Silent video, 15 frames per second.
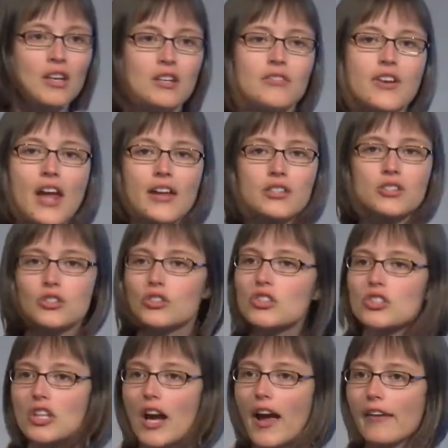You've got a
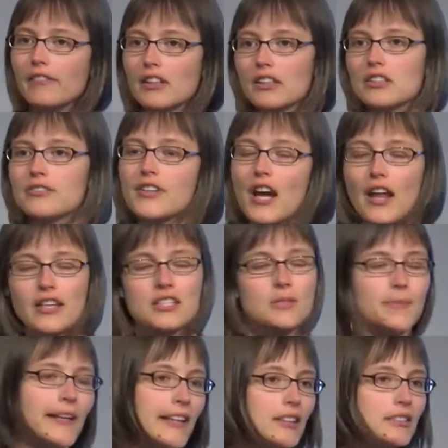screwdriver, you've got a
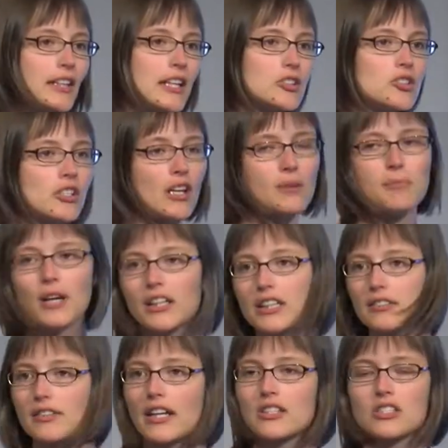spanner wrench, you've got a
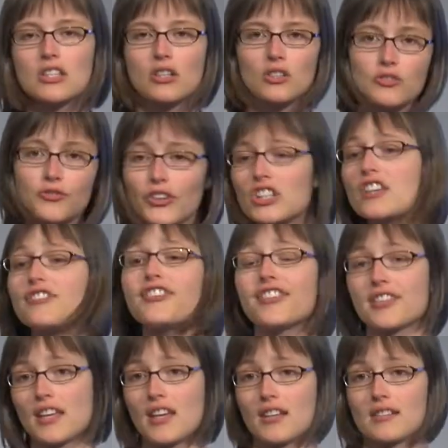monkey wrench. They're for
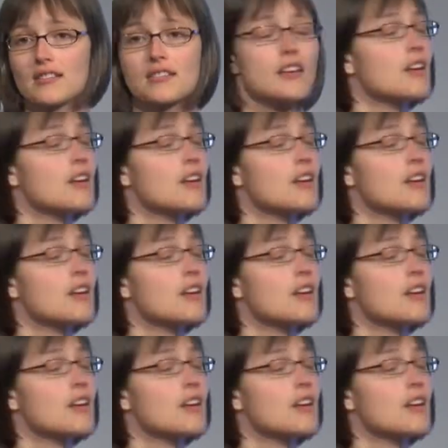different things.